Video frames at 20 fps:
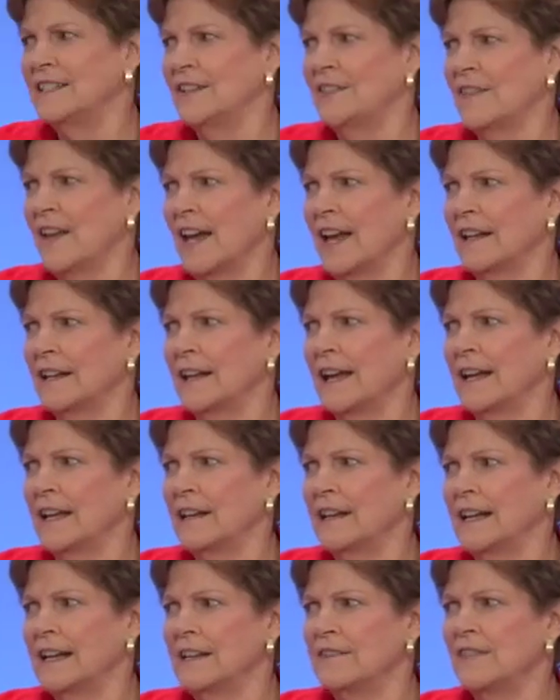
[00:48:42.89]
to that.
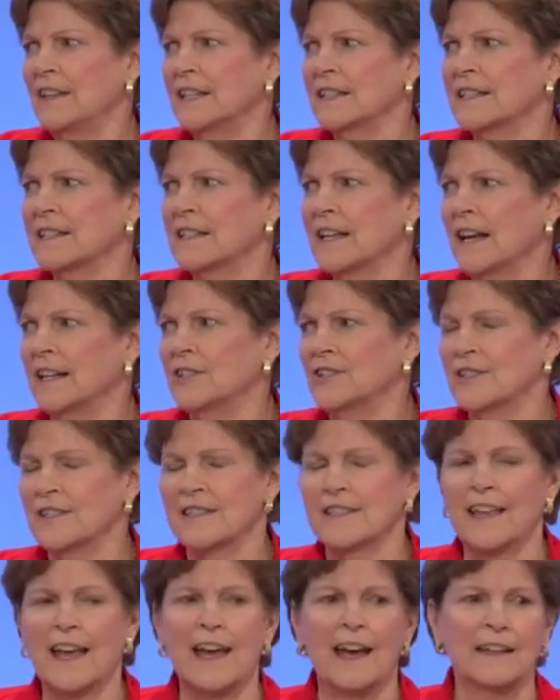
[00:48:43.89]
I think it's not
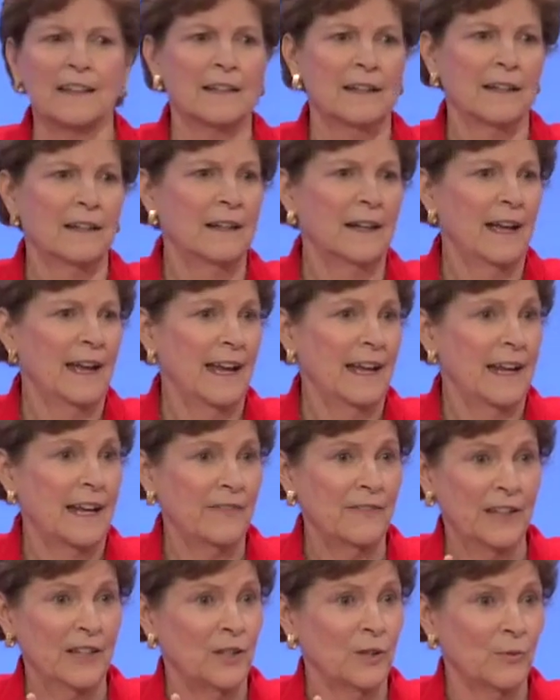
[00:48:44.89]
just that. And I
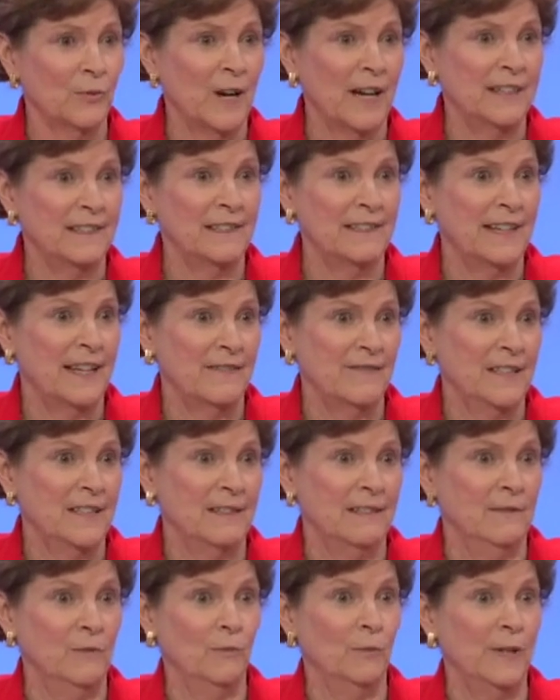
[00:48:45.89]
think you're right, David.
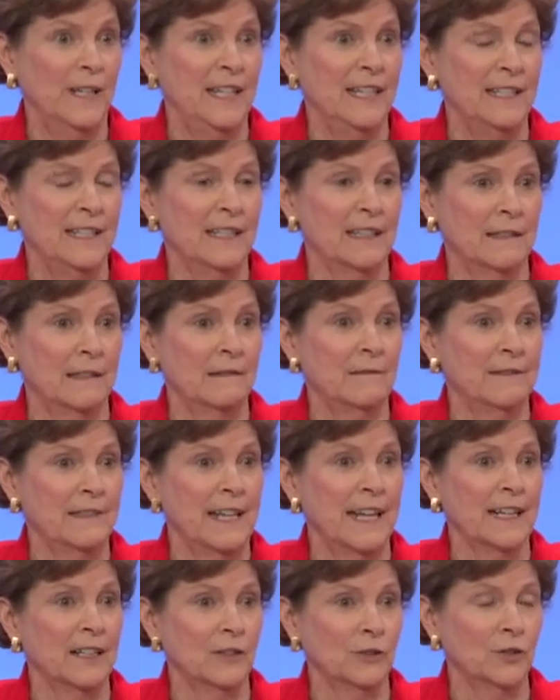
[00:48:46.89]
We need to
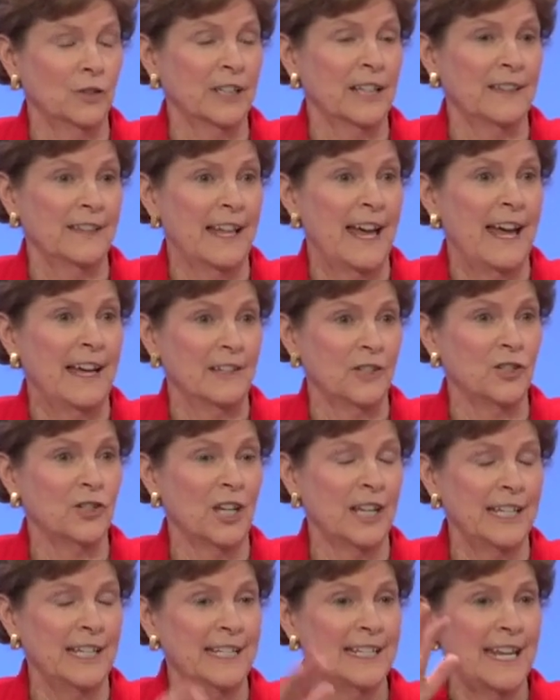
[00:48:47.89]
take a look at that,
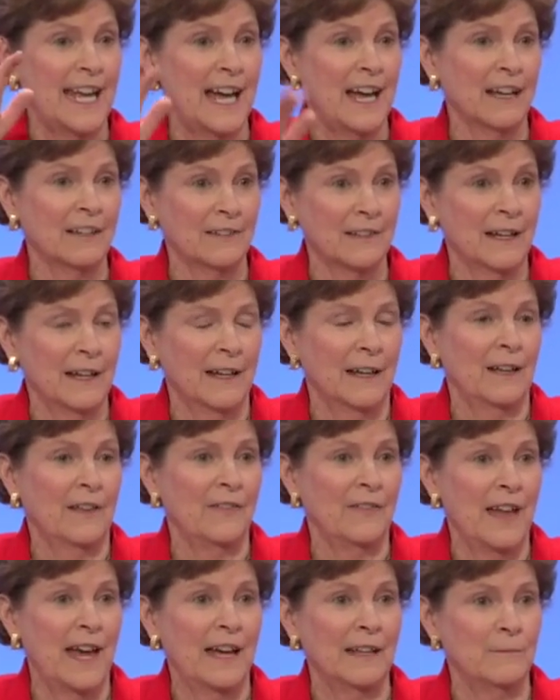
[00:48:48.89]
shutting down
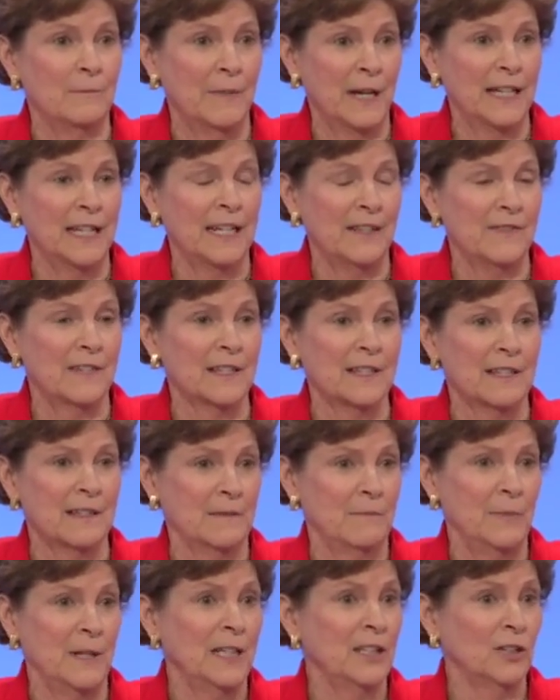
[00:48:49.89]
that money
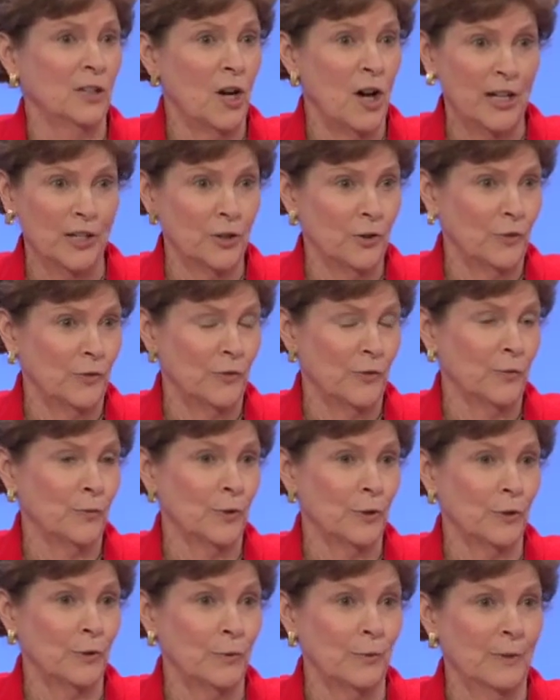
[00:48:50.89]
that's being laundered
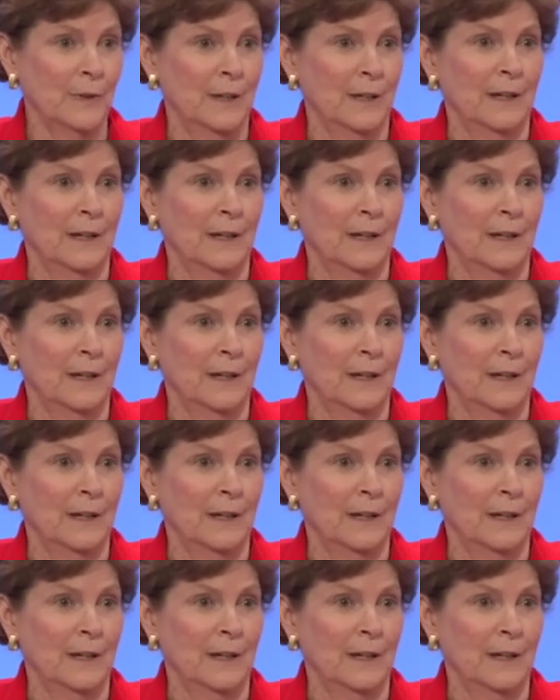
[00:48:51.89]
through